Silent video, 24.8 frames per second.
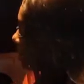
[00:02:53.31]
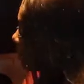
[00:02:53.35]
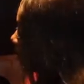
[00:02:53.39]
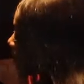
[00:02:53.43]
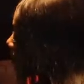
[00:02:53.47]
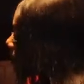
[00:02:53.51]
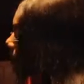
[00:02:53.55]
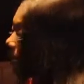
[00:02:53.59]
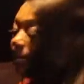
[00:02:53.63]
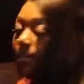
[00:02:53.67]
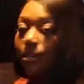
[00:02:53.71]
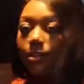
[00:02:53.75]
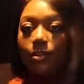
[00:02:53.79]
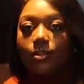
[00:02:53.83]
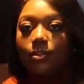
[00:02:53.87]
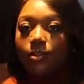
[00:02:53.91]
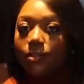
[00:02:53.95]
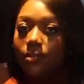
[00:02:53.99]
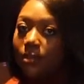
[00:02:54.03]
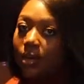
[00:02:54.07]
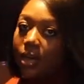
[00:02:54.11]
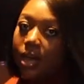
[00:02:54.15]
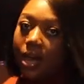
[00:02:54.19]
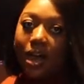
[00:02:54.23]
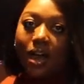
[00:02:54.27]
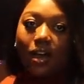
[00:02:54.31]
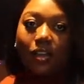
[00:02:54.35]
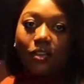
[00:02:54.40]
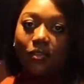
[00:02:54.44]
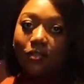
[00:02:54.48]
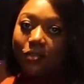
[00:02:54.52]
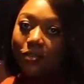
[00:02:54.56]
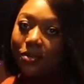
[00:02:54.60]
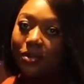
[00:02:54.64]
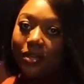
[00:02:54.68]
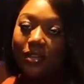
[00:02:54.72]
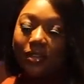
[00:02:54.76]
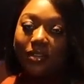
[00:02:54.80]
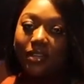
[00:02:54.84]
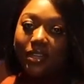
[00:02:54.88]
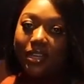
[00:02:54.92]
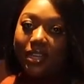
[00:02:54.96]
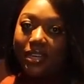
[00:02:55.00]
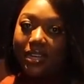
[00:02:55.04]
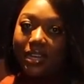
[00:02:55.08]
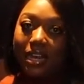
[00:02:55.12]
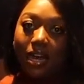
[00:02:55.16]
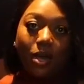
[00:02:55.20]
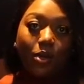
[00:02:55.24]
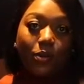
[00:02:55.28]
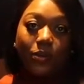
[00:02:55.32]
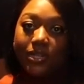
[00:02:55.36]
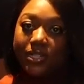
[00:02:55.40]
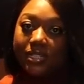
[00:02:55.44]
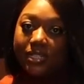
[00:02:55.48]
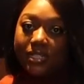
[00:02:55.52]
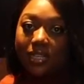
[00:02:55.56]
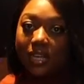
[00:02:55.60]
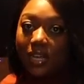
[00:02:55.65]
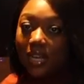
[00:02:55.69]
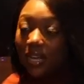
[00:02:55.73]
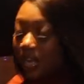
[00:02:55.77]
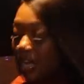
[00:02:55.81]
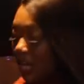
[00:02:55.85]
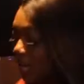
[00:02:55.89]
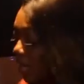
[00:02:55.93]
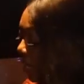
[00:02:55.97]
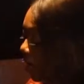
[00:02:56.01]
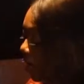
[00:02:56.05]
take your olive oil, and I always say,